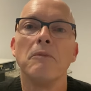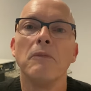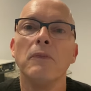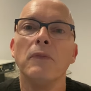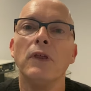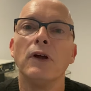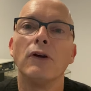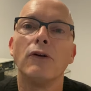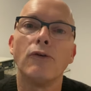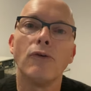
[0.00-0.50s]

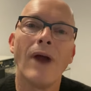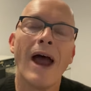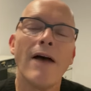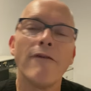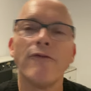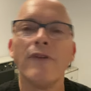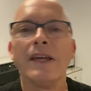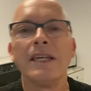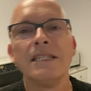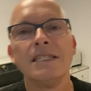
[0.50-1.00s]
The
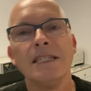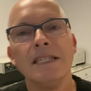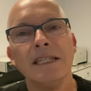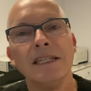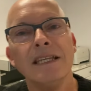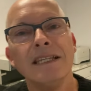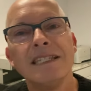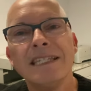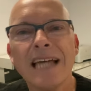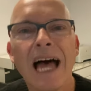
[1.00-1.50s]
graphics, the
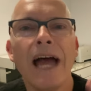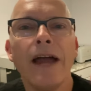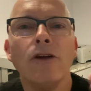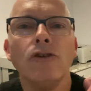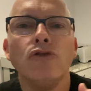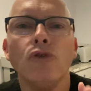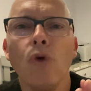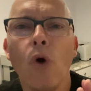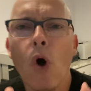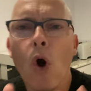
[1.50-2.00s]
desire
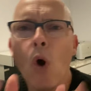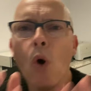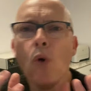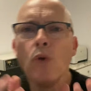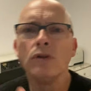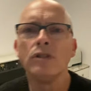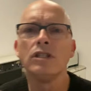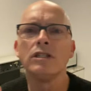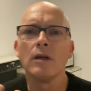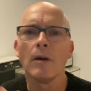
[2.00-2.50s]
to
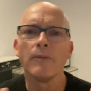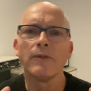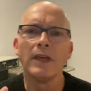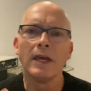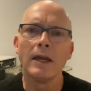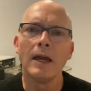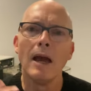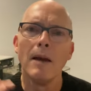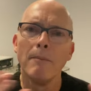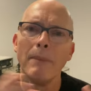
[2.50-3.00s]
own something